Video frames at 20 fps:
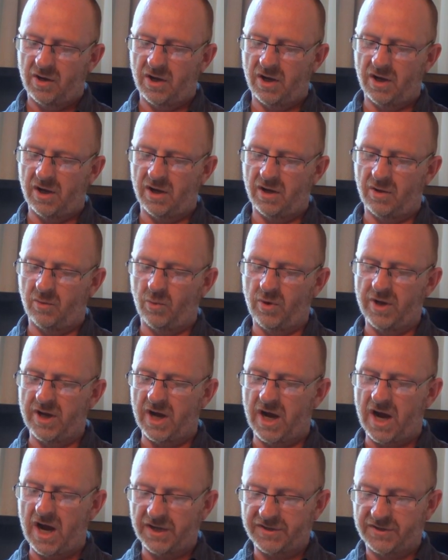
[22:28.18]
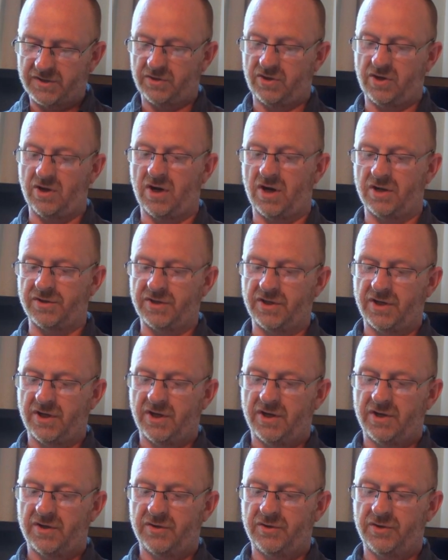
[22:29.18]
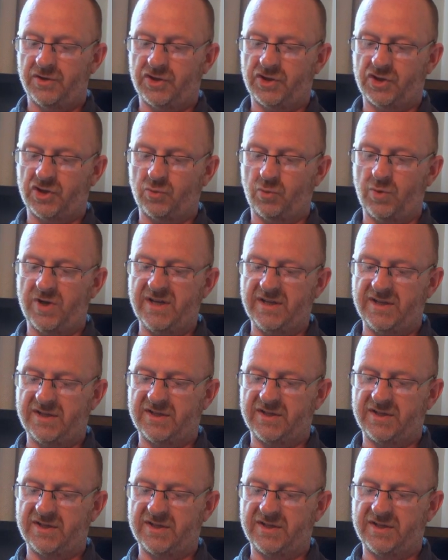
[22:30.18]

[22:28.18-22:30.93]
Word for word: uh, we are to God the sweet